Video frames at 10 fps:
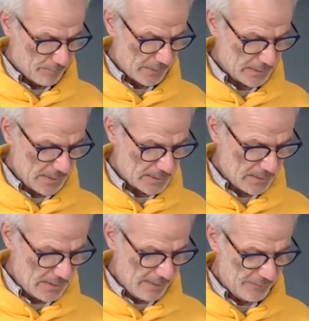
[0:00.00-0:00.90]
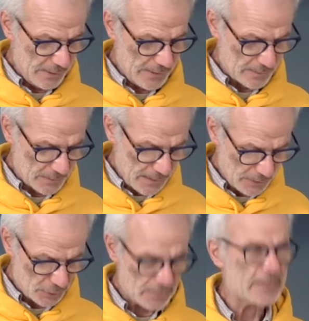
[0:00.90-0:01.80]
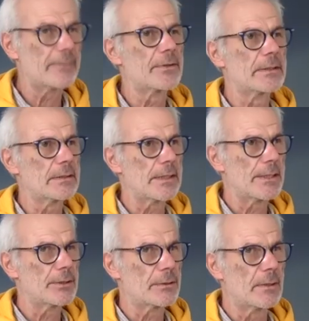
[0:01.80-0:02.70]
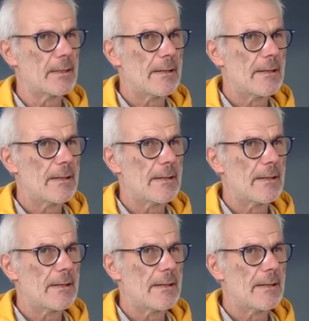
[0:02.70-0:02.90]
but as a living and rational differentiation.